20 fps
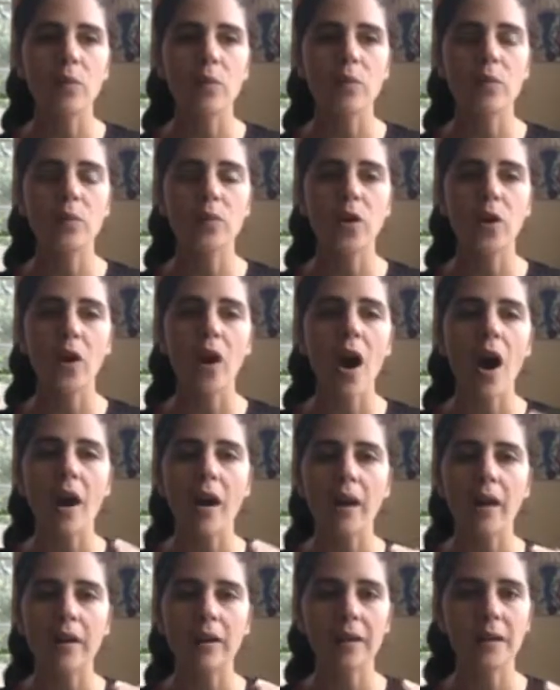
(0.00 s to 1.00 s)
There
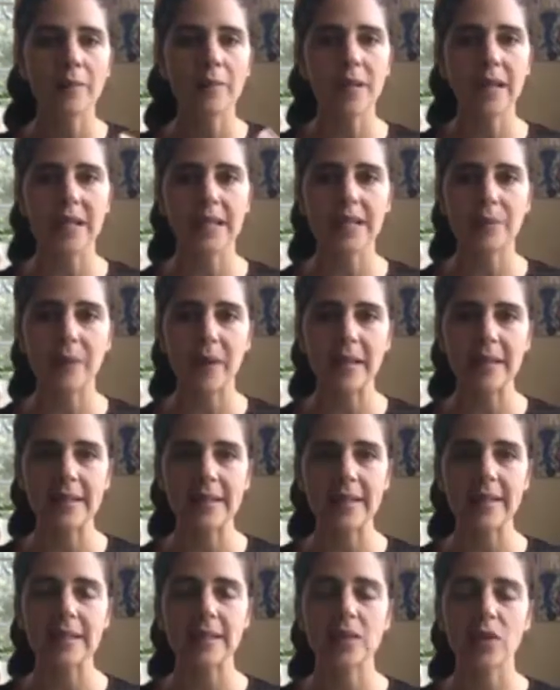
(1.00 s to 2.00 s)
are limited
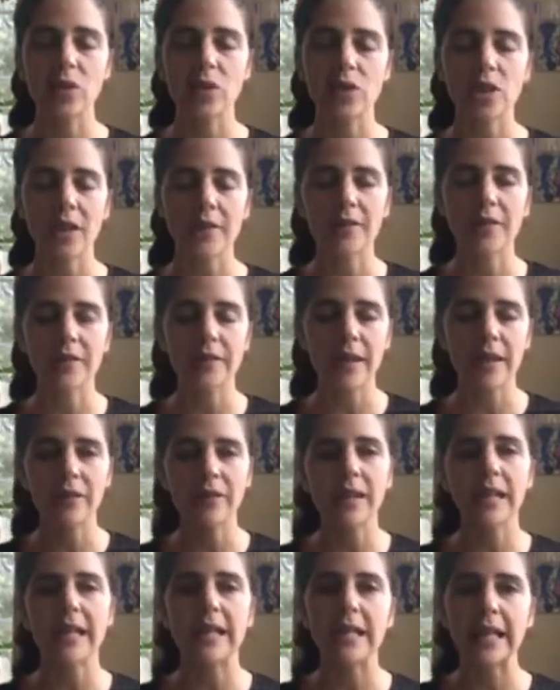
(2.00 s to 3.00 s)
spaces, so just
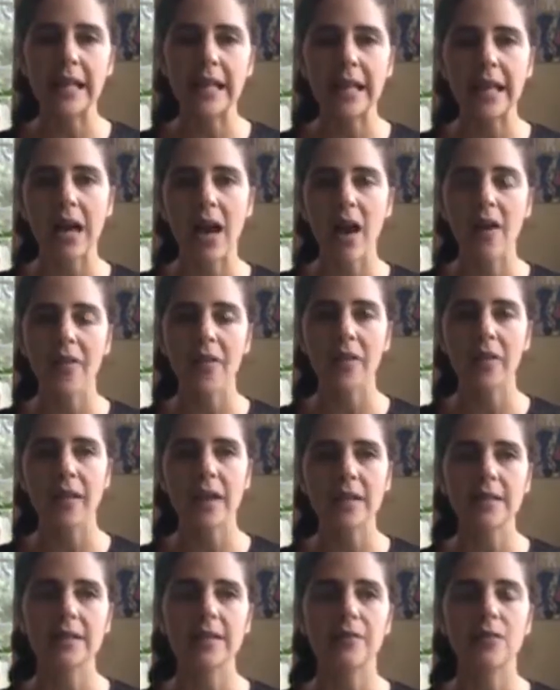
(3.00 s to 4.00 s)
definitely get on the
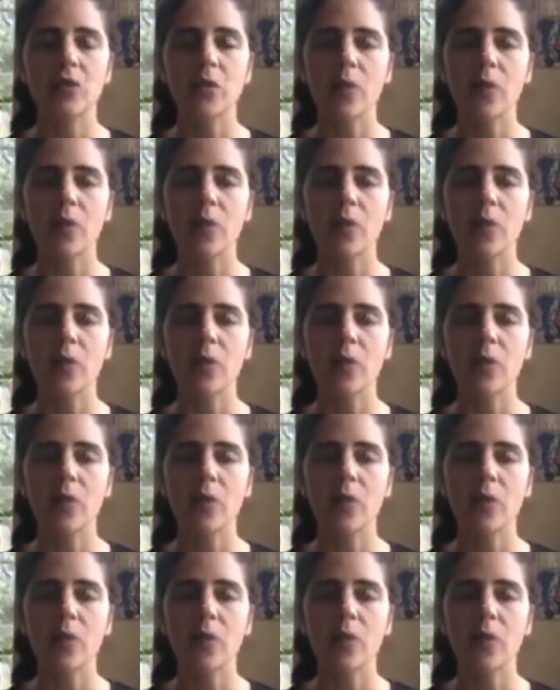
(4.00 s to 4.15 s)
list if you